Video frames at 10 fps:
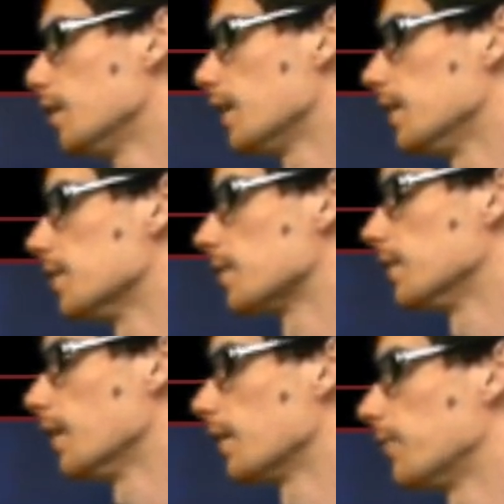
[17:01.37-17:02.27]
And here's
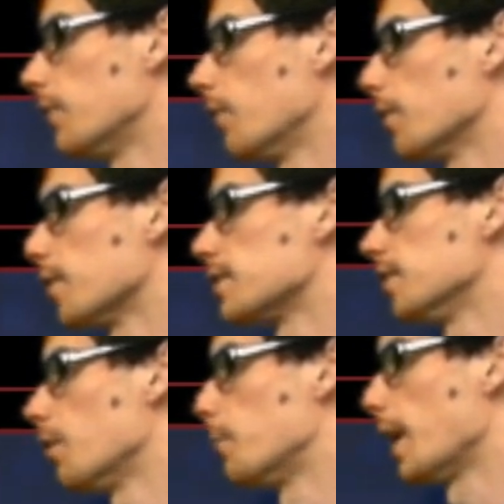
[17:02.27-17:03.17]
another photo, the
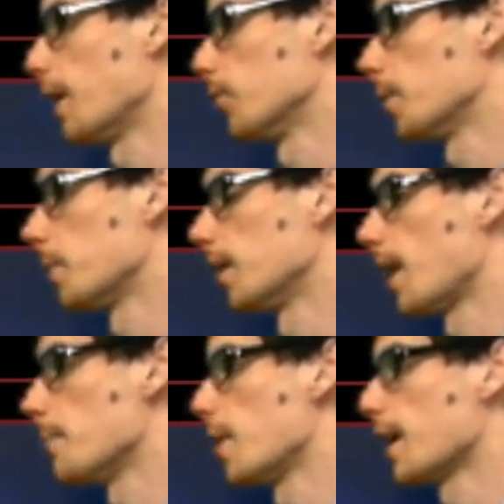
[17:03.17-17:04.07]
snow piling up on
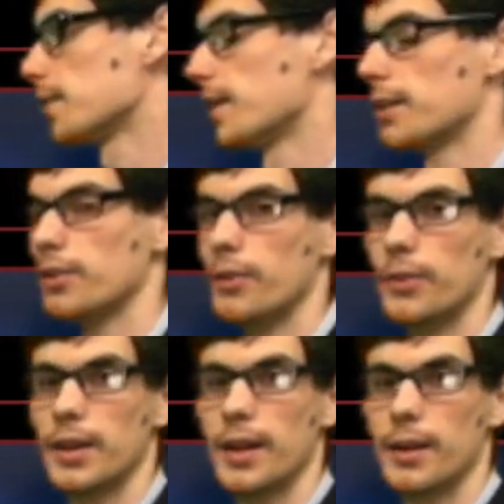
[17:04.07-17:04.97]
that back deck
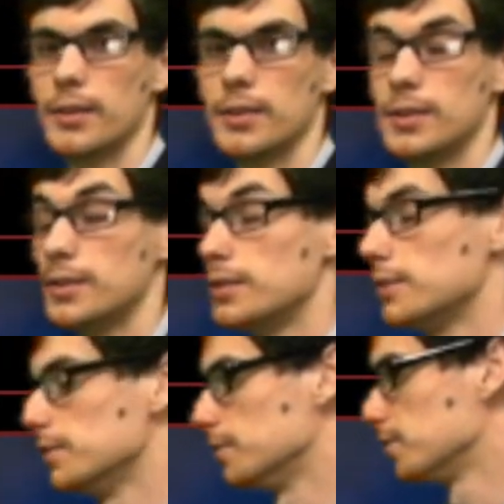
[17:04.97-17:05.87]
over there.
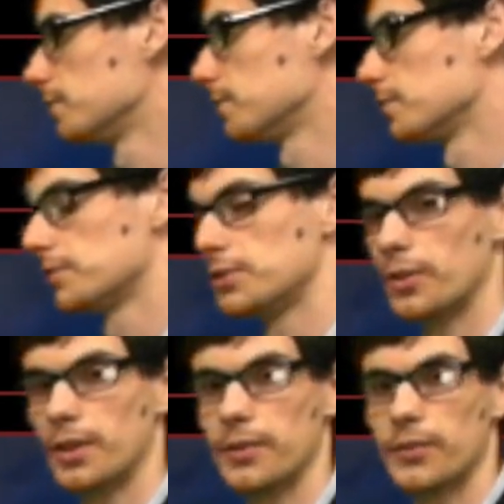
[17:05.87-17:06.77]

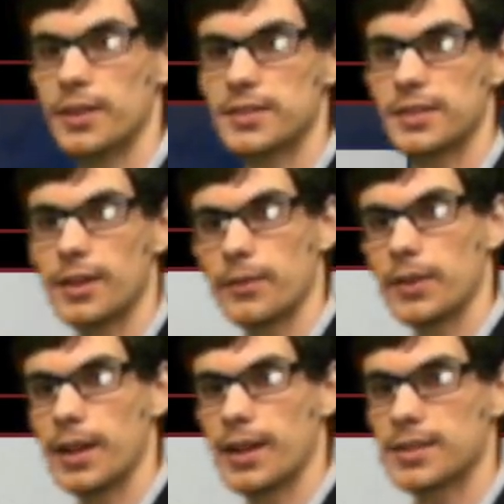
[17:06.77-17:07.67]
Too early for this stuff, if
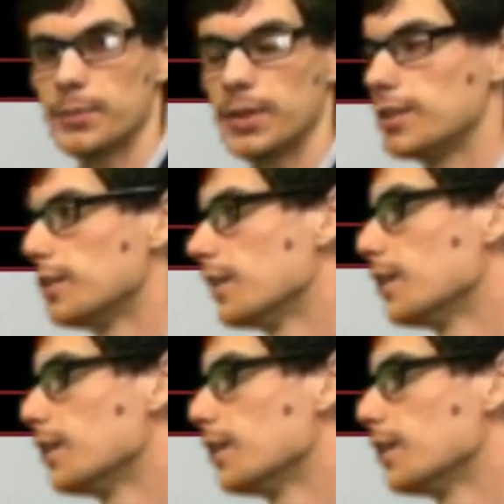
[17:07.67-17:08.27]
you ask me.